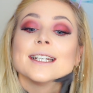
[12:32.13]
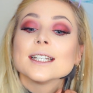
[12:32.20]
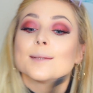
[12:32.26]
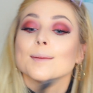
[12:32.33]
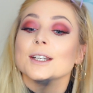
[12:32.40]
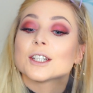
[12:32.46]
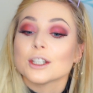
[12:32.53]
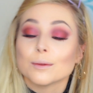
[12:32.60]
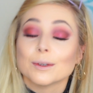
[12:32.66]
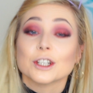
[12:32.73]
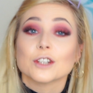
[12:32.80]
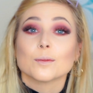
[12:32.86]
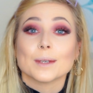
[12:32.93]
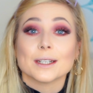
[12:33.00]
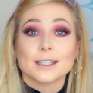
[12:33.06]
especially when
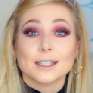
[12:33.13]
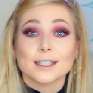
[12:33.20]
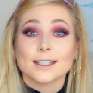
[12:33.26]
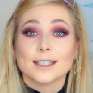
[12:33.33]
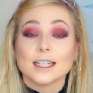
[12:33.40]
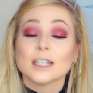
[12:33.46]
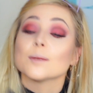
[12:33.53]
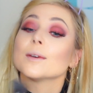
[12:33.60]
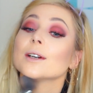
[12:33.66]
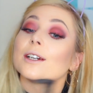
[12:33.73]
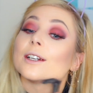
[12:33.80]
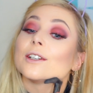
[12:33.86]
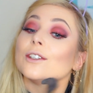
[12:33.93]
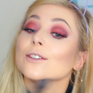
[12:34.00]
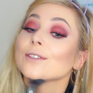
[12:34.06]
you've been to the
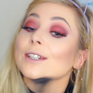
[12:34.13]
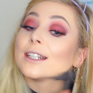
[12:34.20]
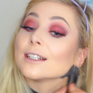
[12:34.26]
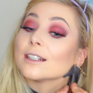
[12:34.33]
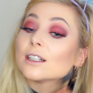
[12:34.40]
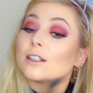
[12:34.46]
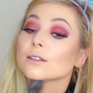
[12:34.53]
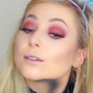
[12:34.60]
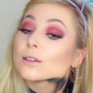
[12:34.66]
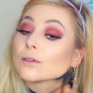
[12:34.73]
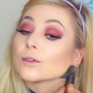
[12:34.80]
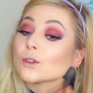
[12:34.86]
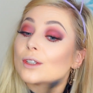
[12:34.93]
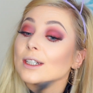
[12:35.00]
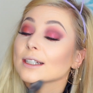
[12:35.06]
cinema and you've eaten loads of
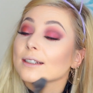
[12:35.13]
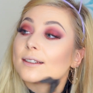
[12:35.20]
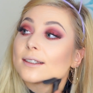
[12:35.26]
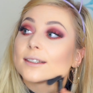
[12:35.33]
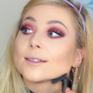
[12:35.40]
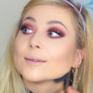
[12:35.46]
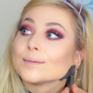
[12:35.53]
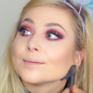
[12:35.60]
treats.